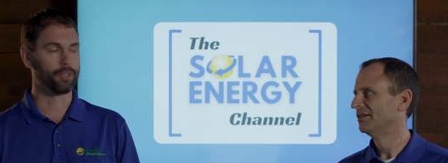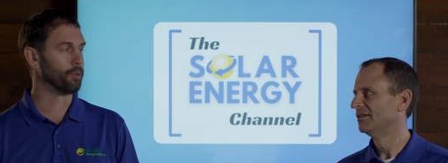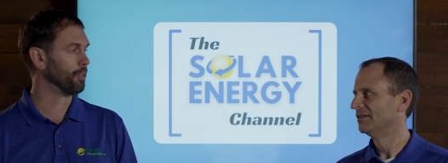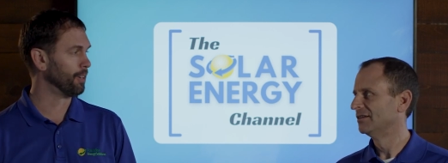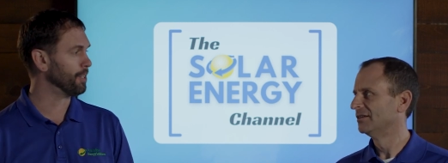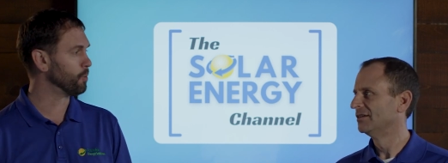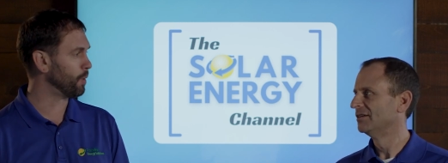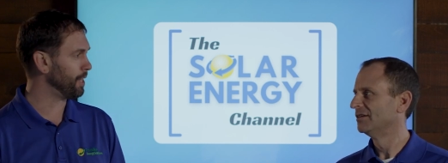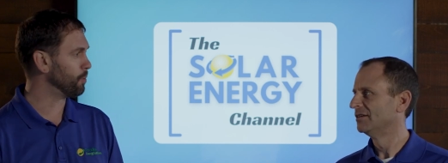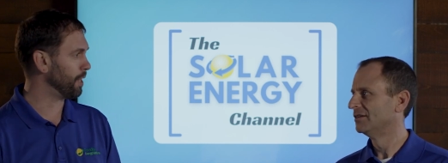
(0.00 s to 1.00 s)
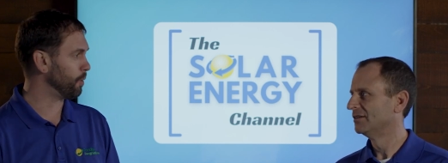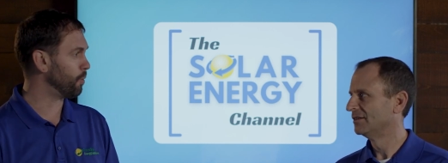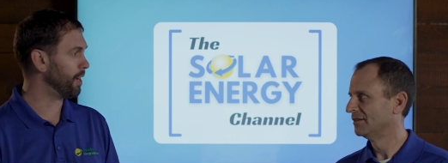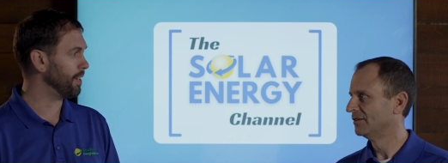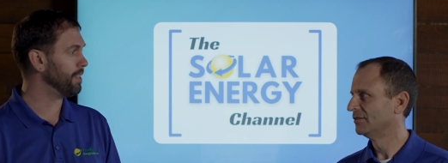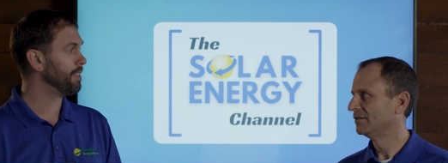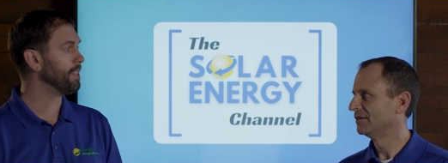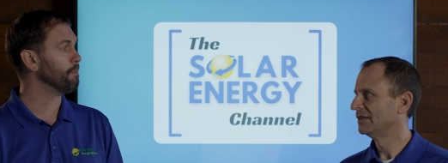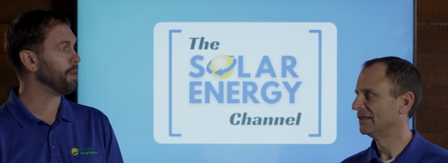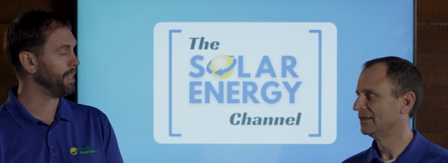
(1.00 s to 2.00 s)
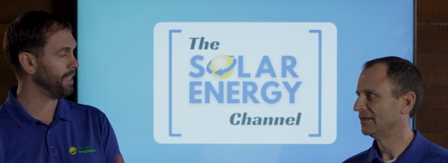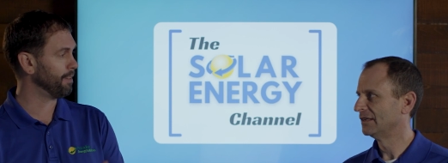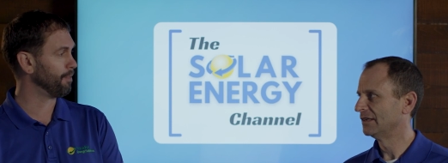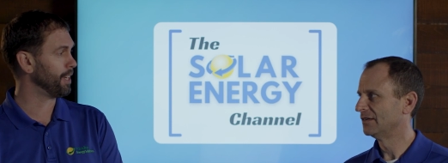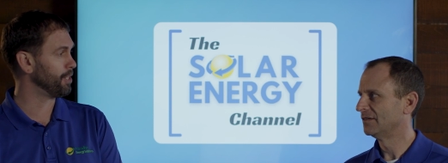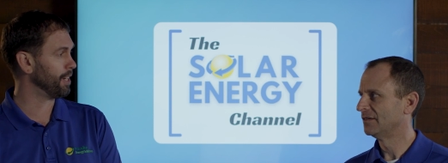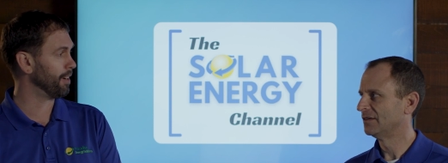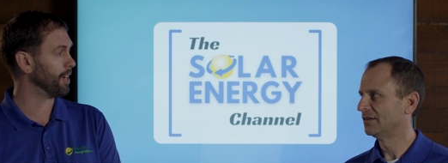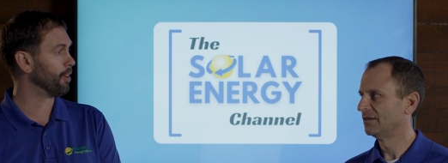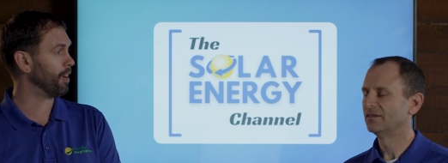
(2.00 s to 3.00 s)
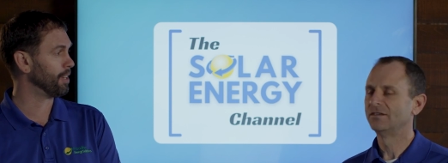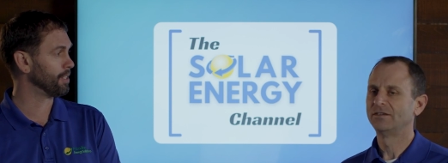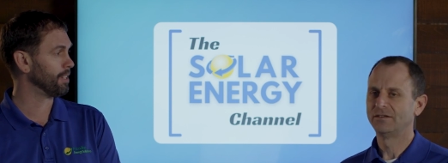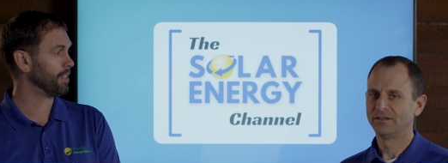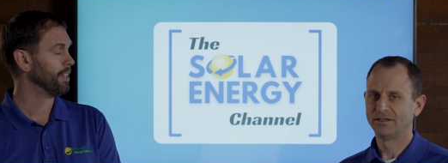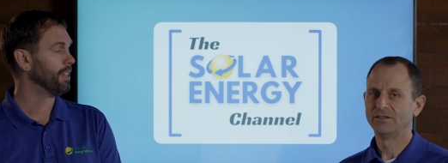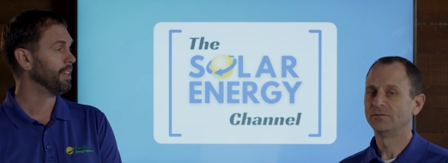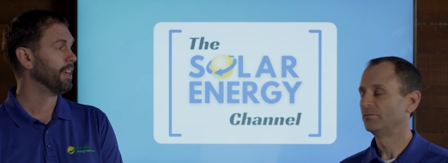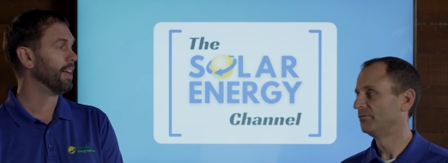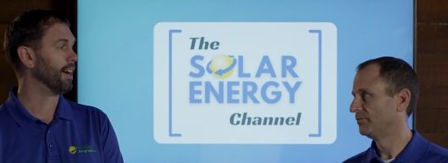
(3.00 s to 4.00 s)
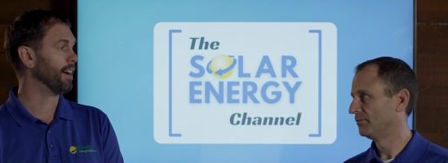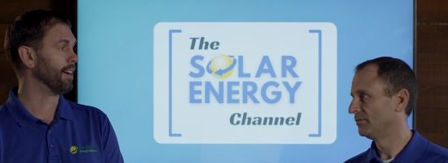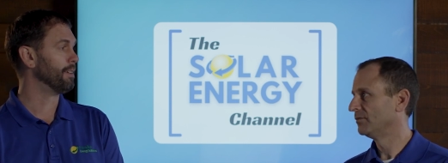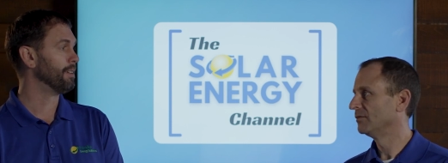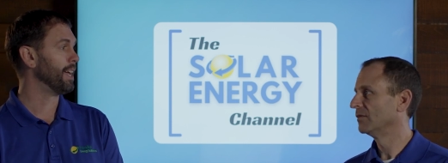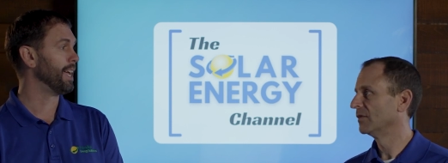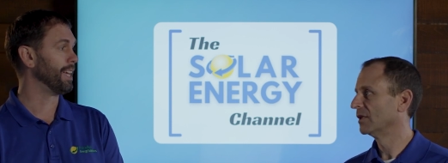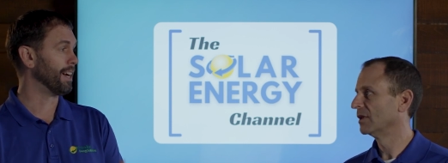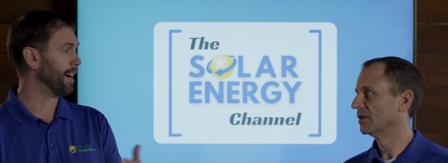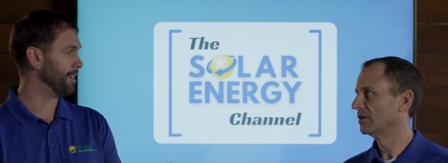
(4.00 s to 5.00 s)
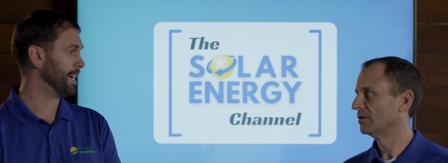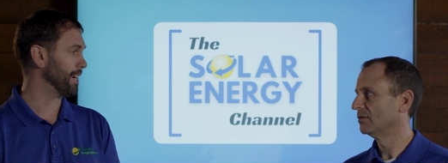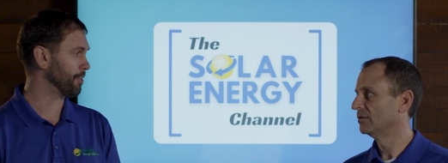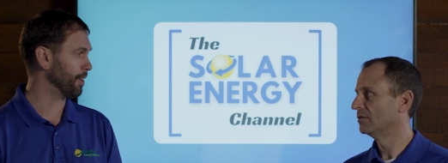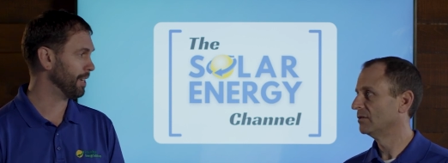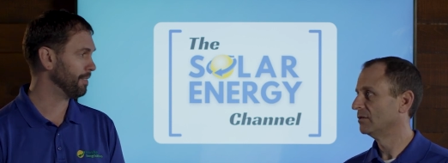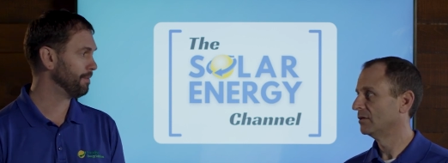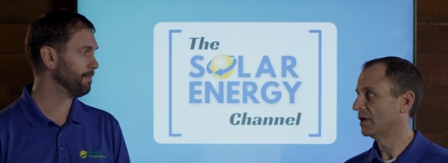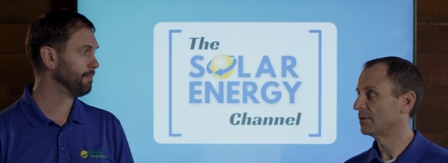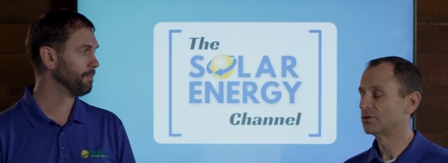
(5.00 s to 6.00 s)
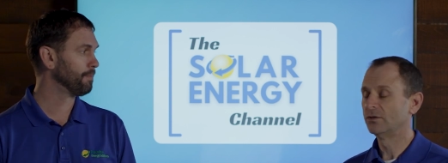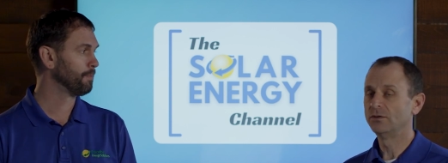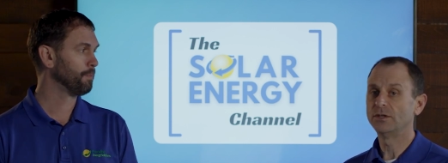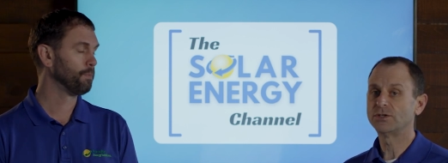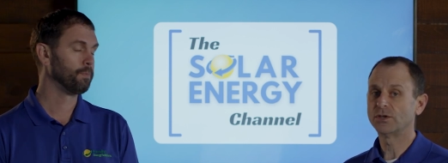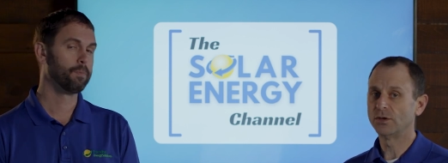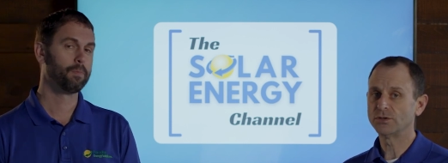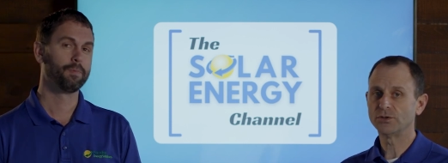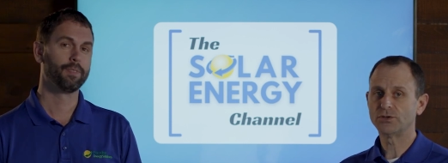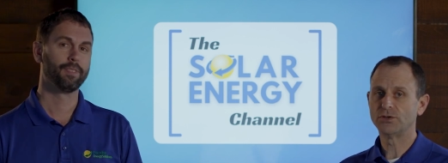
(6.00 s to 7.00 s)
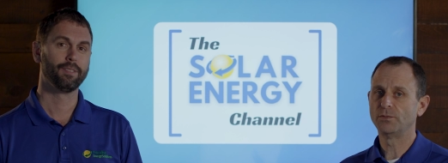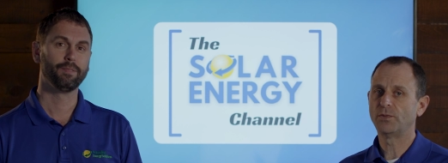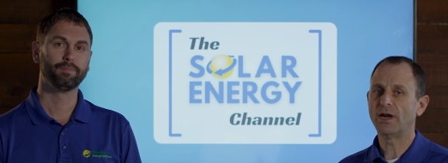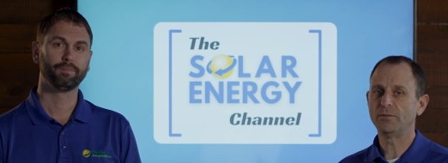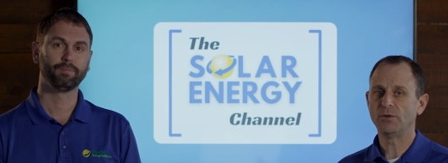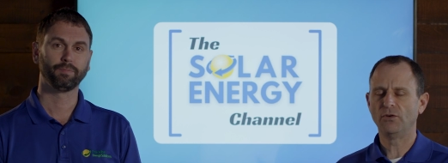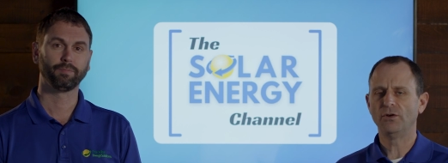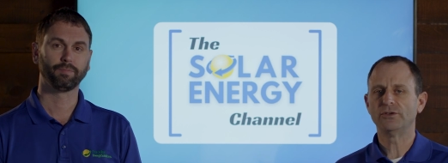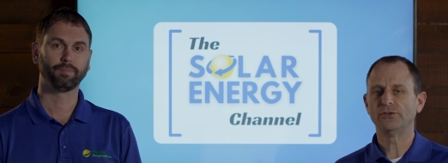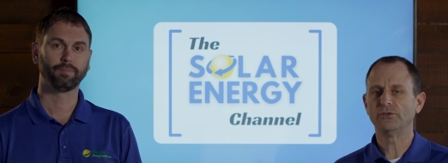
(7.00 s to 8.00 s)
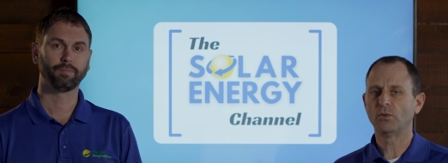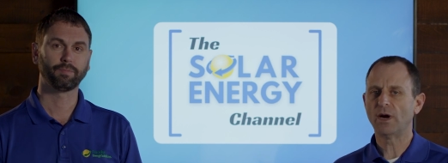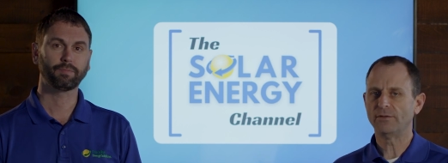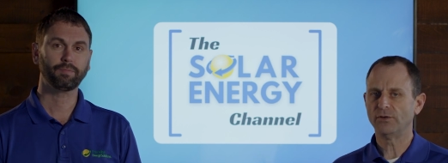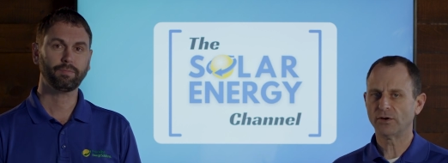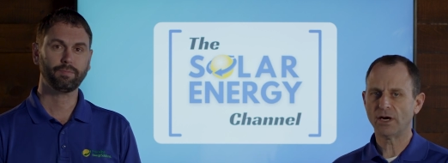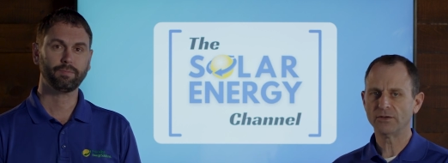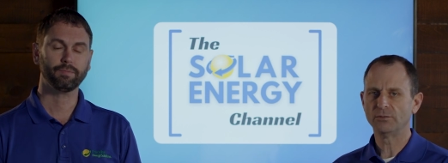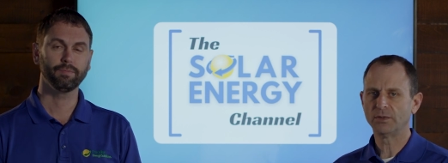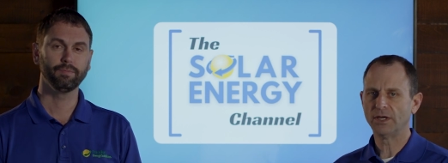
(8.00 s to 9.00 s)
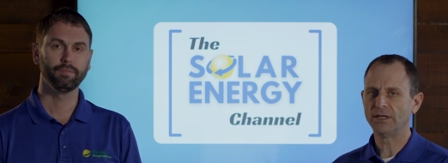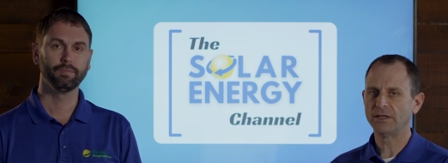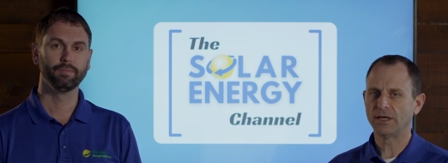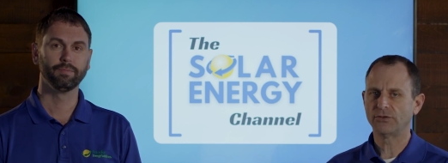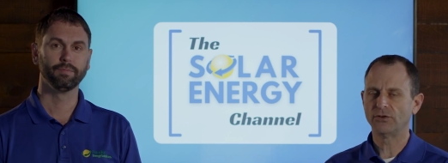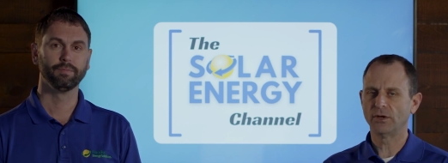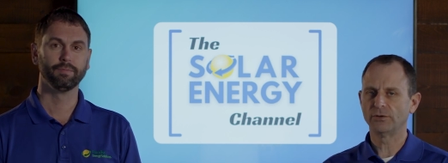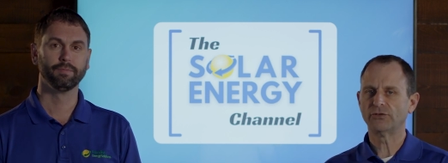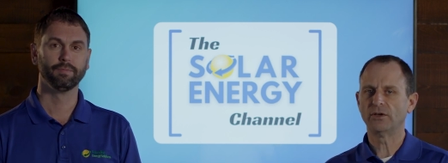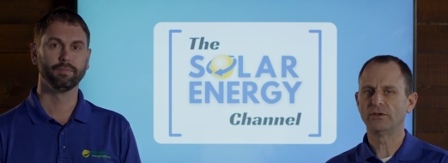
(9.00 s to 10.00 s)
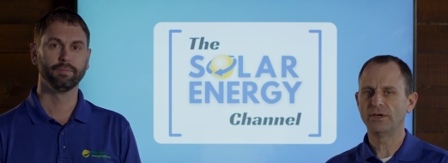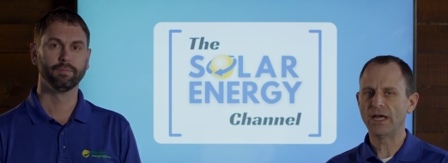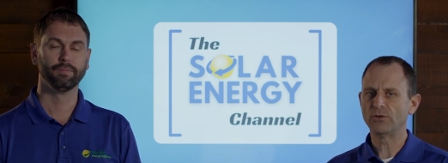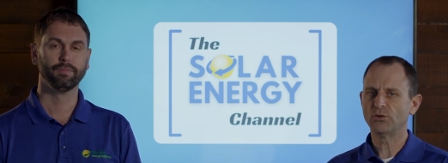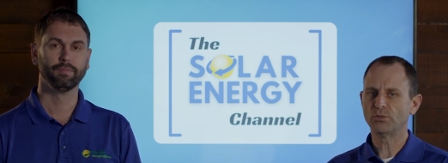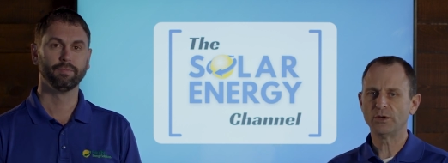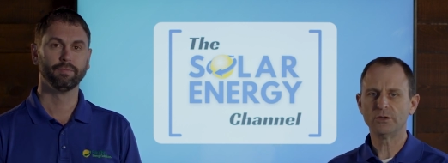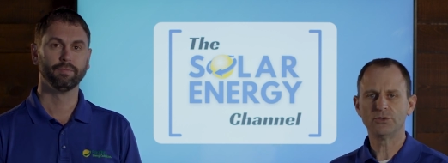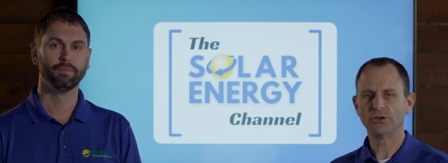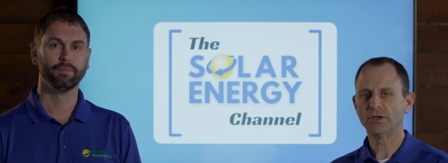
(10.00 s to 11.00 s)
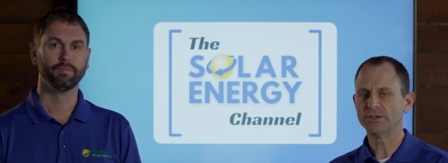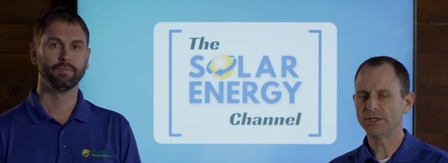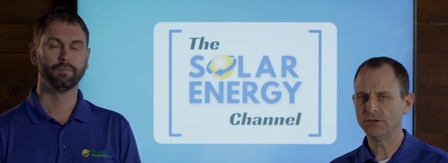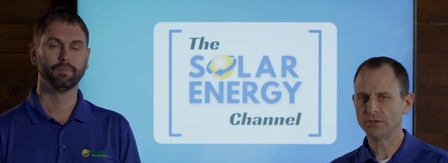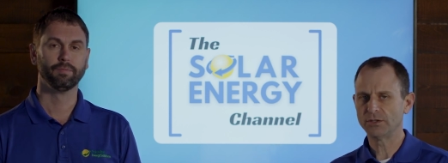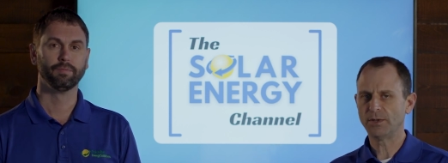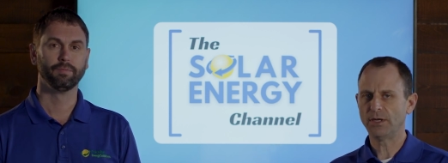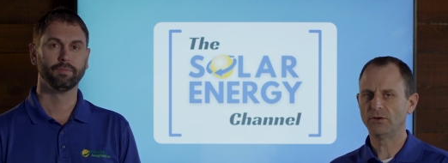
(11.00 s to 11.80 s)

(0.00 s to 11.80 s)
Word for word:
Speaker 1: solar in twenty twenty-one, then pay the inflationary cost uh, and get a higher tax credit.
Speaker 2: Absolutely. So those are two primary reasons why if you're contemplating that to go solar now is because you're continuing to pay